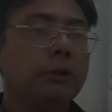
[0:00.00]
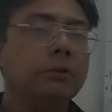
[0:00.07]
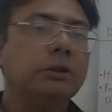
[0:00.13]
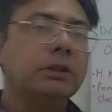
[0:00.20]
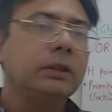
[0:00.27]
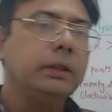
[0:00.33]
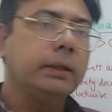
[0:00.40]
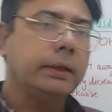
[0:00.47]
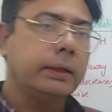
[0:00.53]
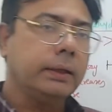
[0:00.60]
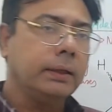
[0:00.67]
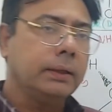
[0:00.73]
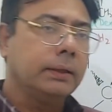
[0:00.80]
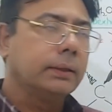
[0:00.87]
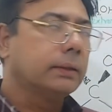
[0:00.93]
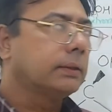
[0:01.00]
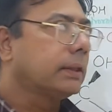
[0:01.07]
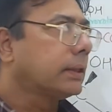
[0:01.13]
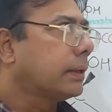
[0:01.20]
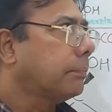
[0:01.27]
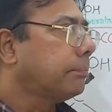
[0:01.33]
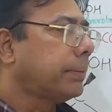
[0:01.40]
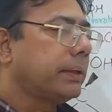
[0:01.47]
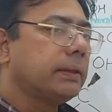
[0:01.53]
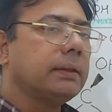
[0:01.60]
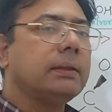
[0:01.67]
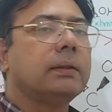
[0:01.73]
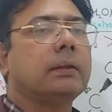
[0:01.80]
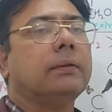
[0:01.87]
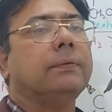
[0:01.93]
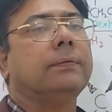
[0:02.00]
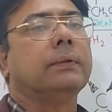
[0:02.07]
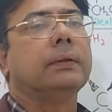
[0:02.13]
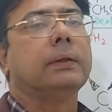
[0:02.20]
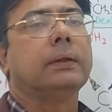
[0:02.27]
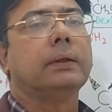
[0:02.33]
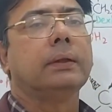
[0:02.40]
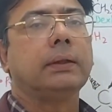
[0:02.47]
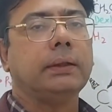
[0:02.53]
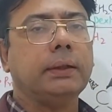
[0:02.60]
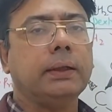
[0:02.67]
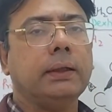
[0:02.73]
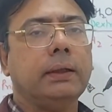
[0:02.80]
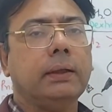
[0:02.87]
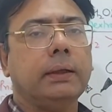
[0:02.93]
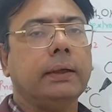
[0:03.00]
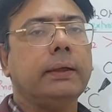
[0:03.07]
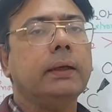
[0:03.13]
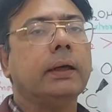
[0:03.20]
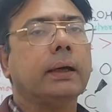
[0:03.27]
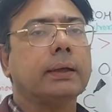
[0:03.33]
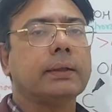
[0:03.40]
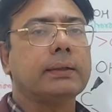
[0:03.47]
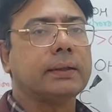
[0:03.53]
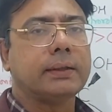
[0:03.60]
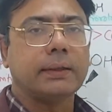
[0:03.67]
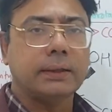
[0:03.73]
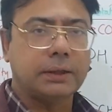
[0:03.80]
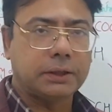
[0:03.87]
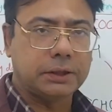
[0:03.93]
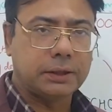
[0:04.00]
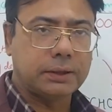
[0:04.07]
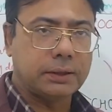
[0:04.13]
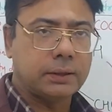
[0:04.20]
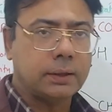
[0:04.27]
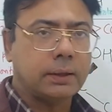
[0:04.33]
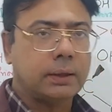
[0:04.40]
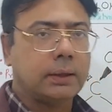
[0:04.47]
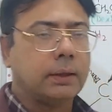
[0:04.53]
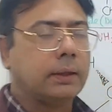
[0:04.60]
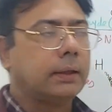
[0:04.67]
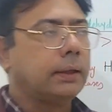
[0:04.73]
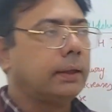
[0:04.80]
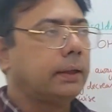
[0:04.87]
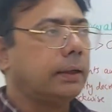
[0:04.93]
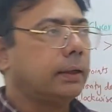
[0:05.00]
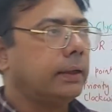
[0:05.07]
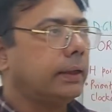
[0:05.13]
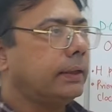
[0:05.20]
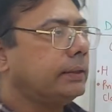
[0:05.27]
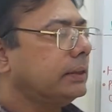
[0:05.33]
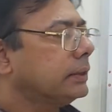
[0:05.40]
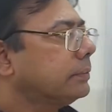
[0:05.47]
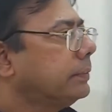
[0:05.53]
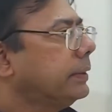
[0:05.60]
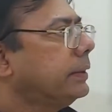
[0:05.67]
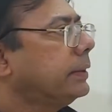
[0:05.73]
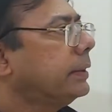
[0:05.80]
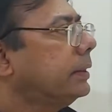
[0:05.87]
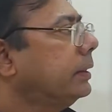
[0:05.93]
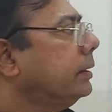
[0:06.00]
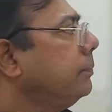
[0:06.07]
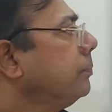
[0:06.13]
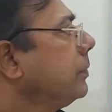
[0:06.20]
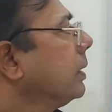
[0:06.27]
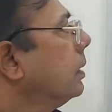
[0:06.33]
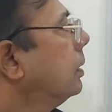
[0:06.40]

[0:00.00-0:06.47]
you see here is a comparison of DL and RS designations. As explained earlier,